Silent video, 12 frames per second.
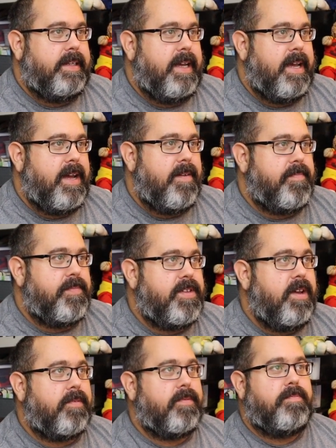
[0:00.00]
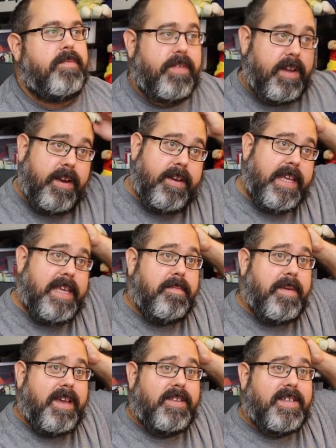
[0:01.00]
Um, so moving on to
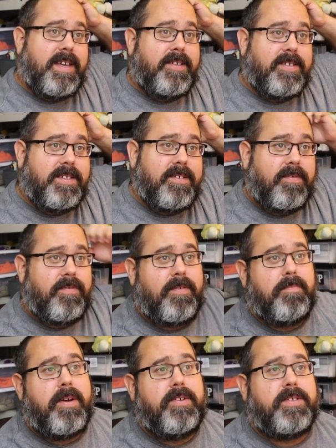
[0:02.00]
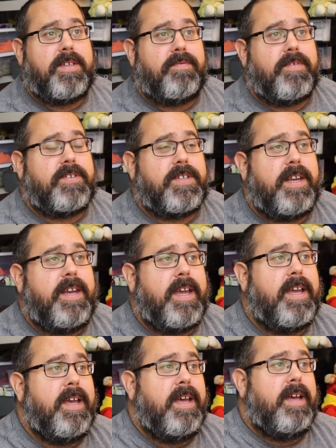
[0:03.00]
eBay sales, these are for mostly for
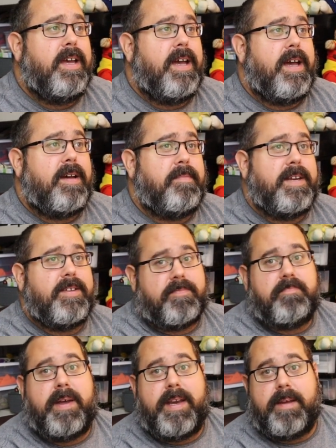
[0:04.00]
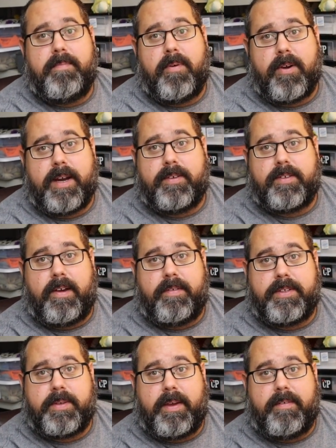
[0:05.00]
Sunday. Um, it is Monday morning, so
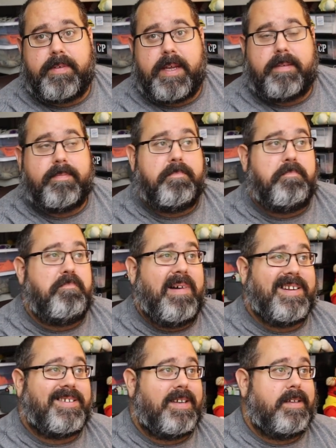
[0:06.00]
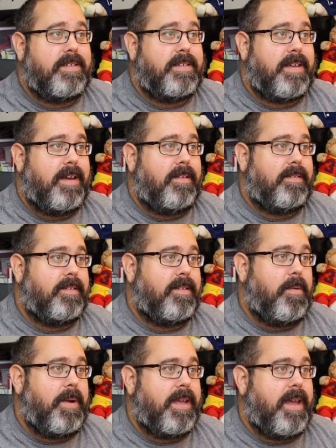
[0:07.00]
obviously we haven't had much sell
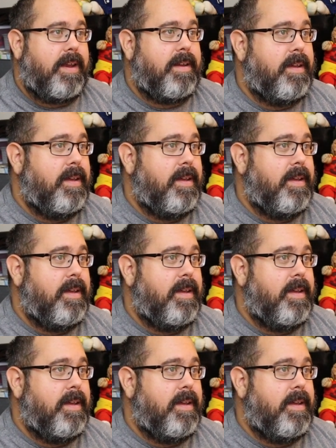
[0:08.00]
quite yet.